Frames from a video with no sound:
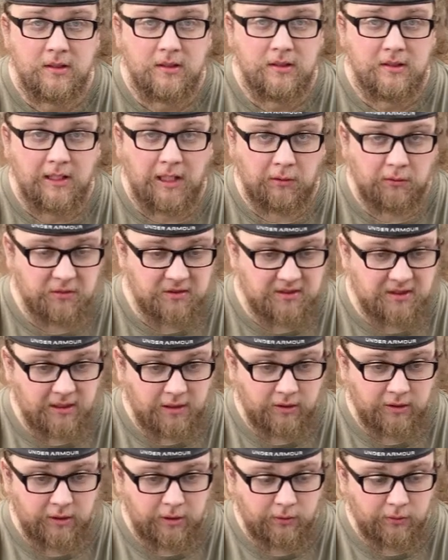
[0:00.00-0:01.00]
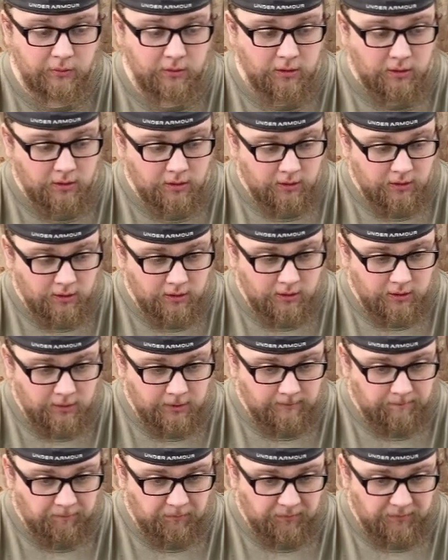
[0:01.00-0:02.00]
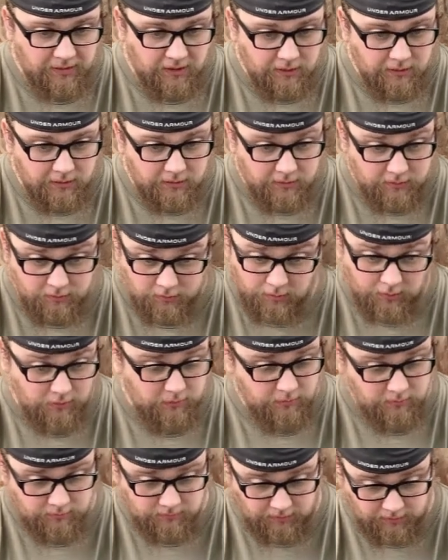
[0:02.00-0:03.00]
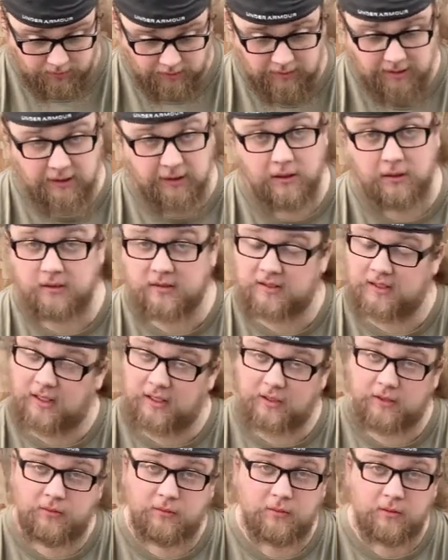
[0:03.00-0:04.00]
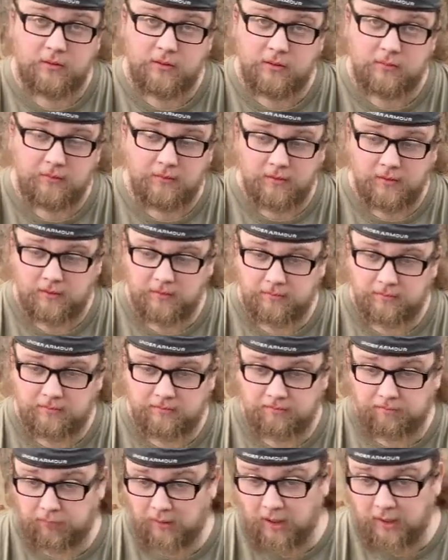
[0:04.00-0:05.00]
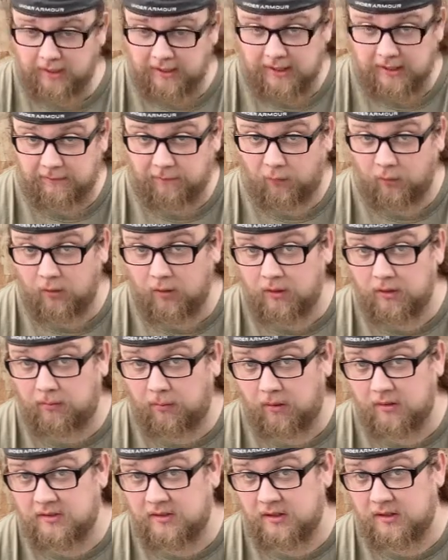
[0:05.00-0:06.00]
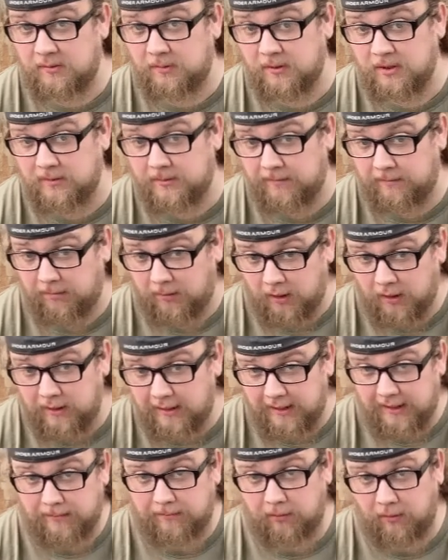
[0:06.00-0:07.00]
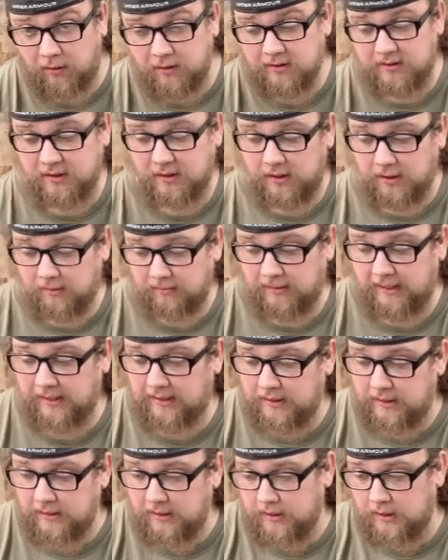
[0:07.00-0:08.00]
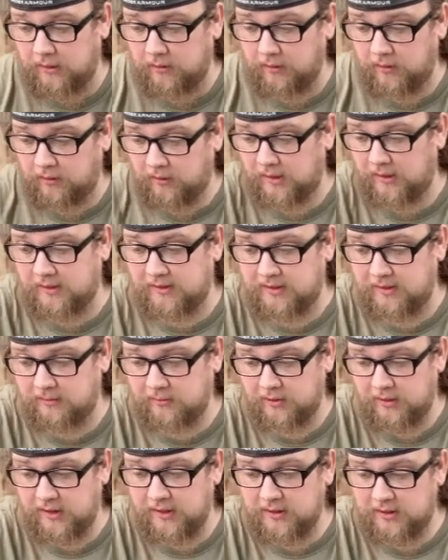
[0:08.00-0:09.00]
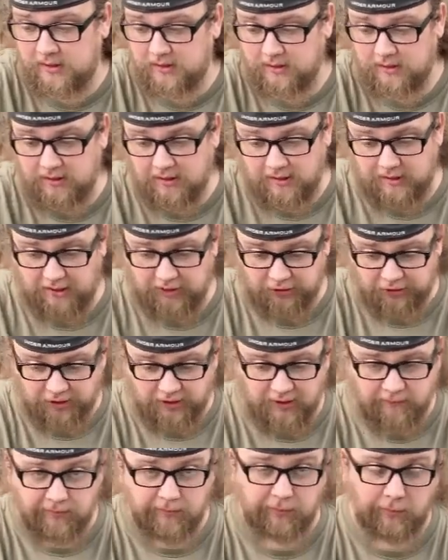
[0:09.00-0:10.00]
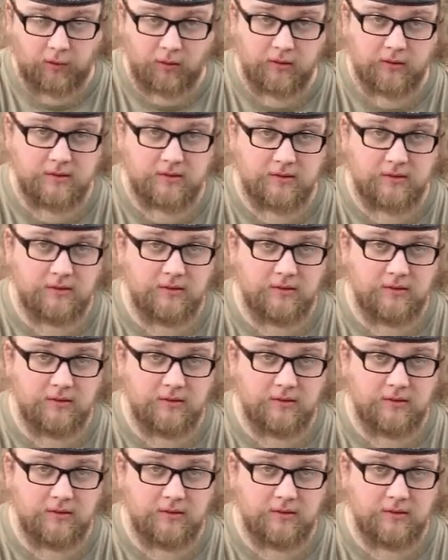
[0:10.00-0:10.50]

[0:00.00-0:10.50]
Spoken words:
They will sell you, well, they'll sell you Pontiac 400 parts that are supposed to be Pontiac parts that'll come back when you're ready to assemble an engine as Chevy parts.